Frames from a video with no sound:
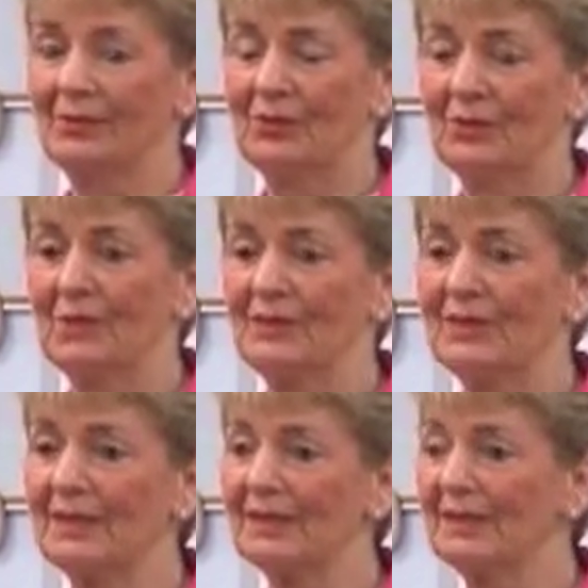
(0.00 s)
for
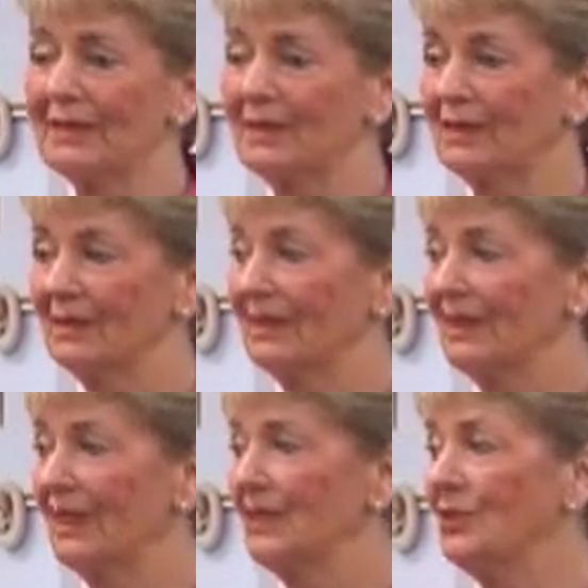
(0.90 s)
something
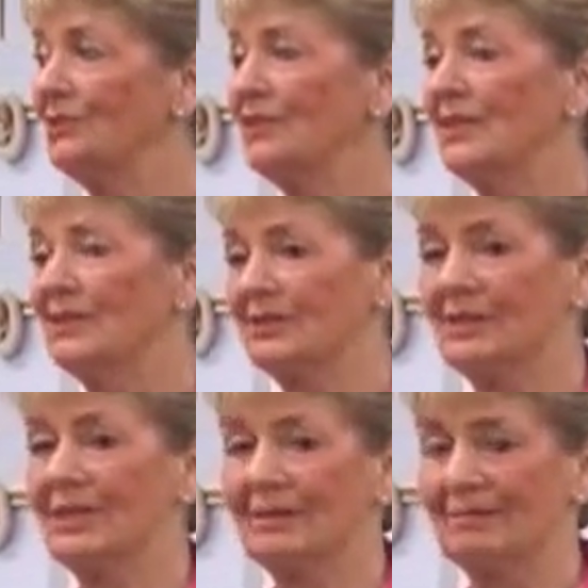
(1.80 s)
that you've said or
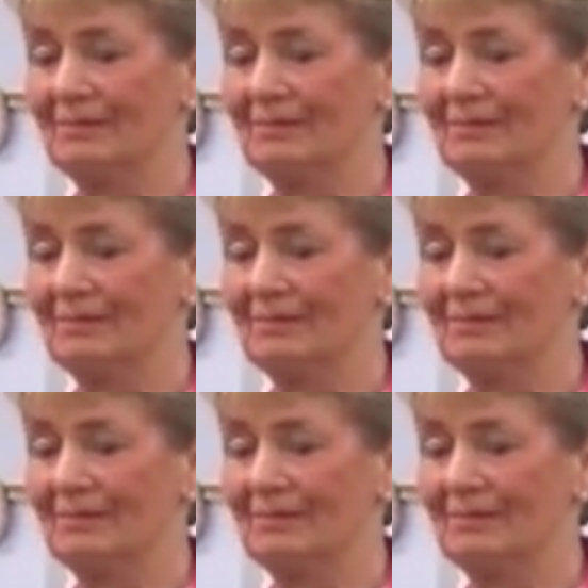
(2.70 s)
done.